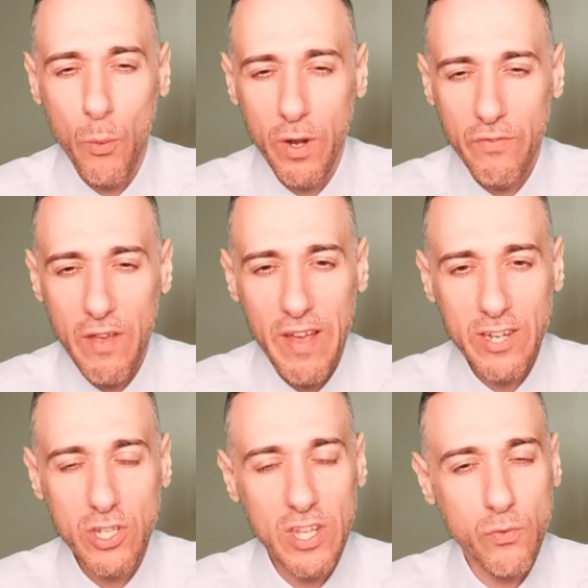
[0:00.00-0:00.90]
whenever you have
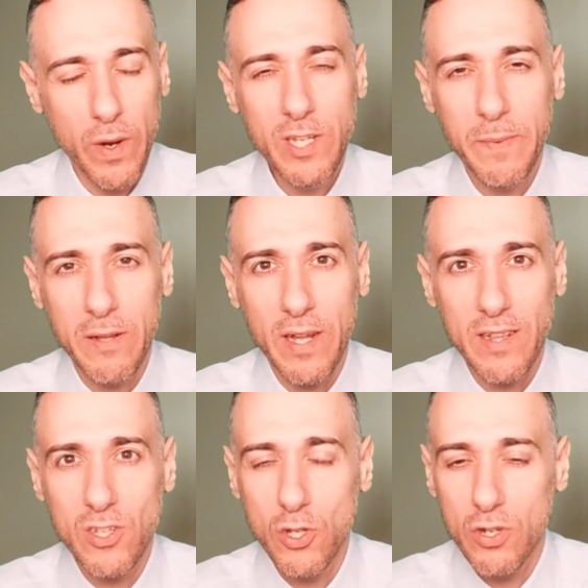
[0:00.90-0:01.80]
action that's range bound
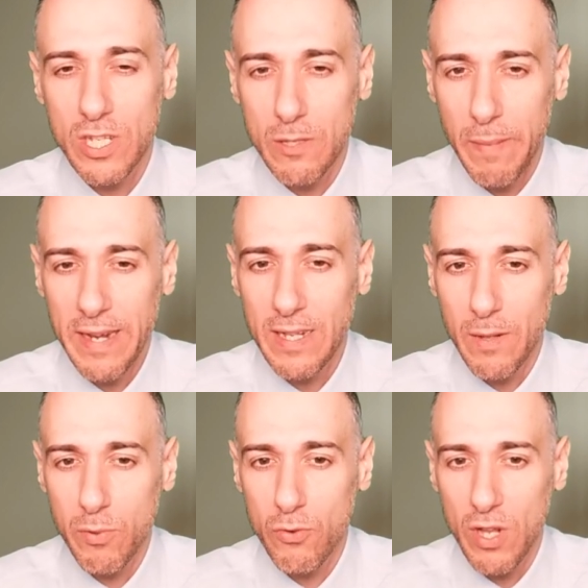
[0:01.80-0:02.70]
like this, you're expecting
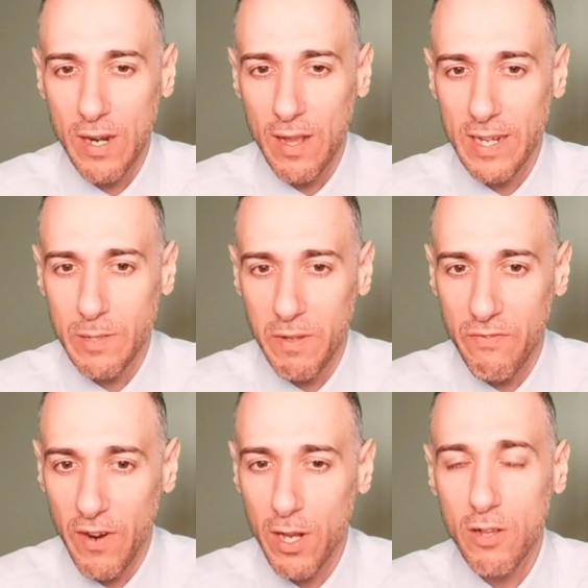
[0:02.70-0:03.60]
the blue dotted line to be
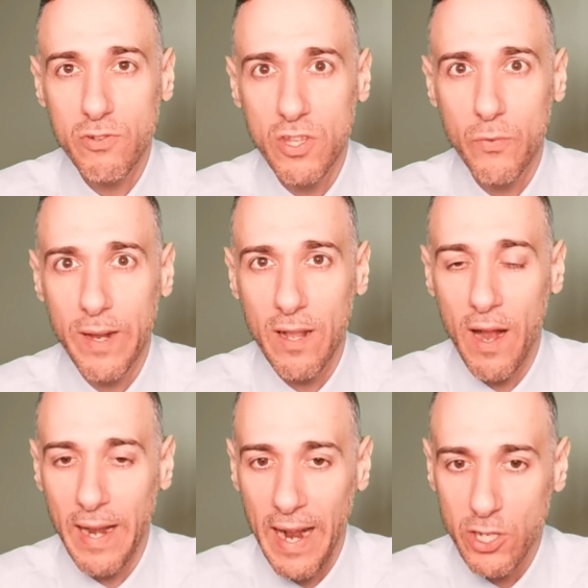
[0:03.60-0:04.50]
very close to the red
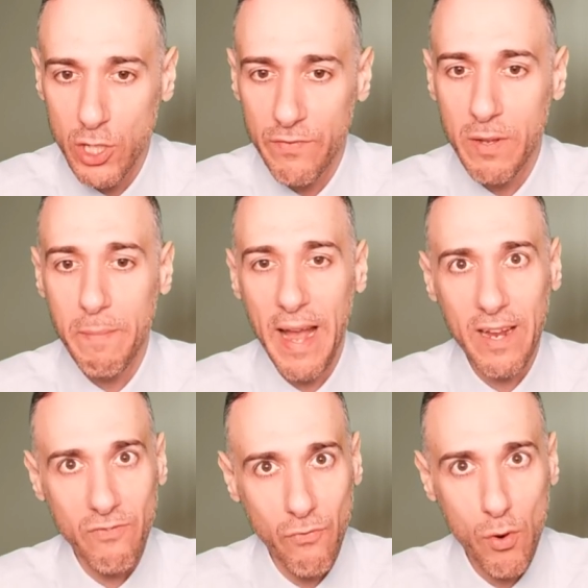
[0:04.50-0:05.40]
line and shifting back and